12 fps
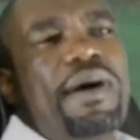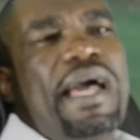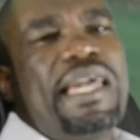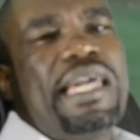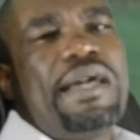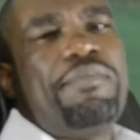
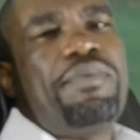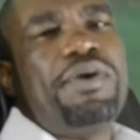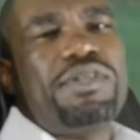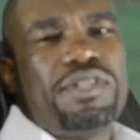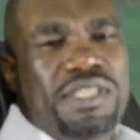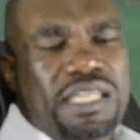By
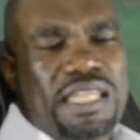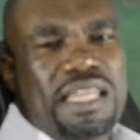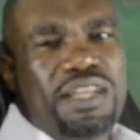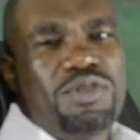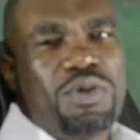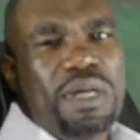purchasing
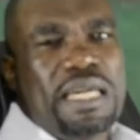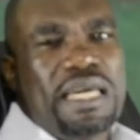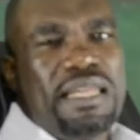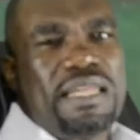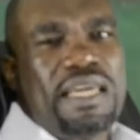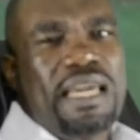that
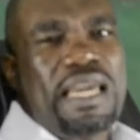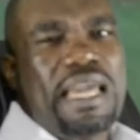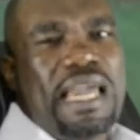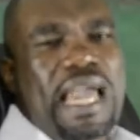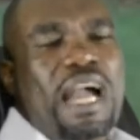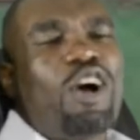token,
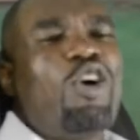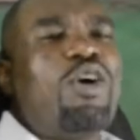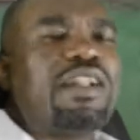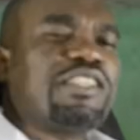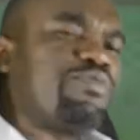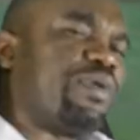a
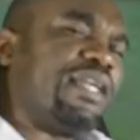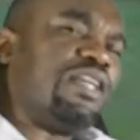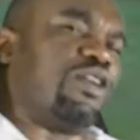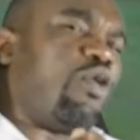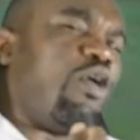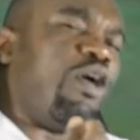
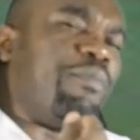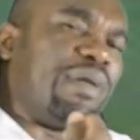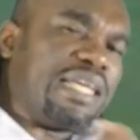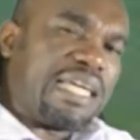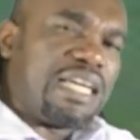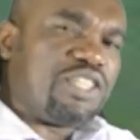corresponding
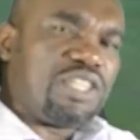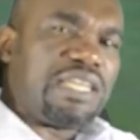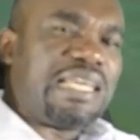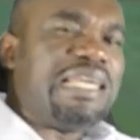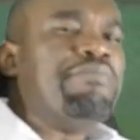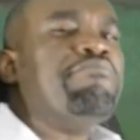
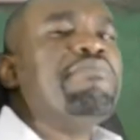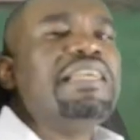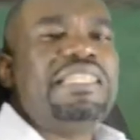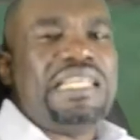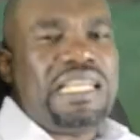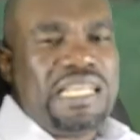obligation
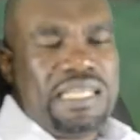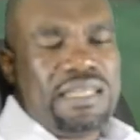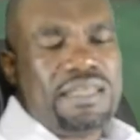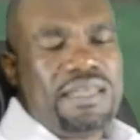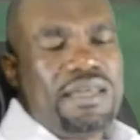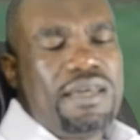immediately